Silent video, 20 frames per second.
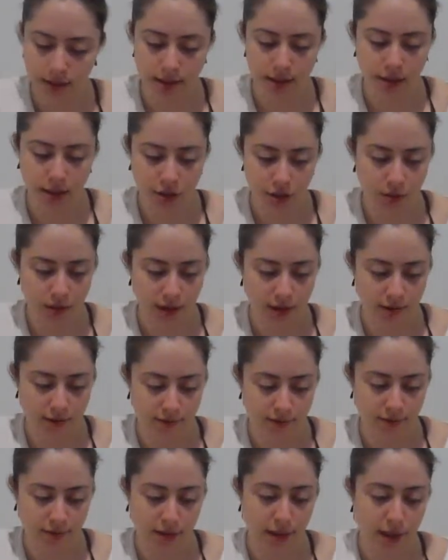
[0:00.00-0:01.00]
they do
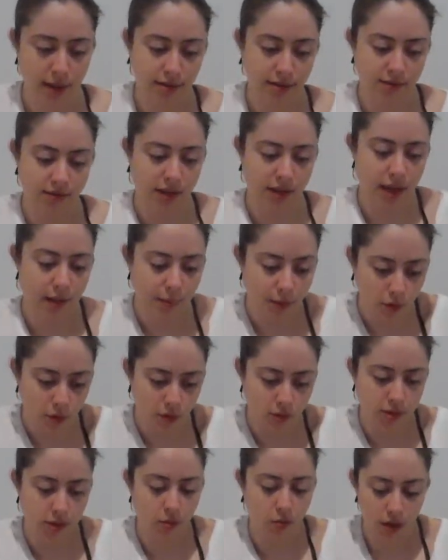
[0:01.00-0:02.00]
have lots of
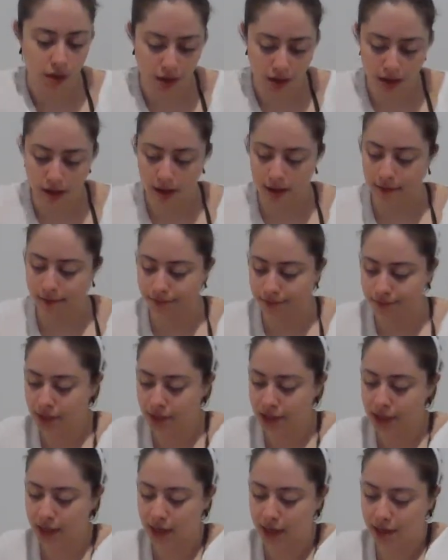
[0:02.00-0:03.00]
chemicals and whatnot,
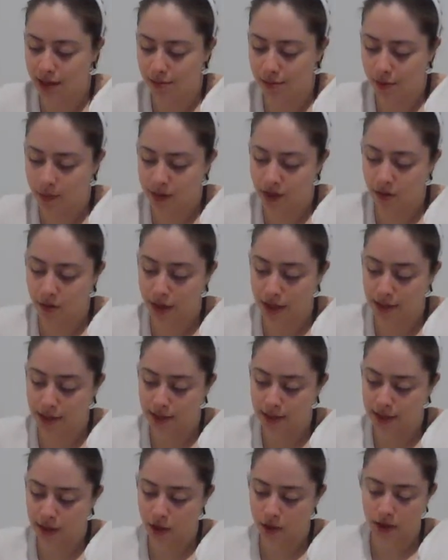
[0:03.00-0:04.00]
and then that we don't
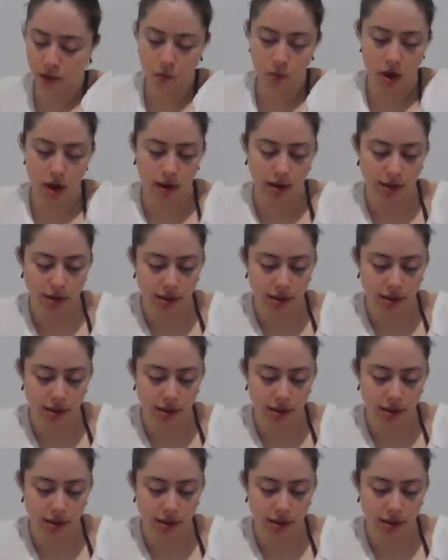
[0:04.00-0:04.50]
necessarily want.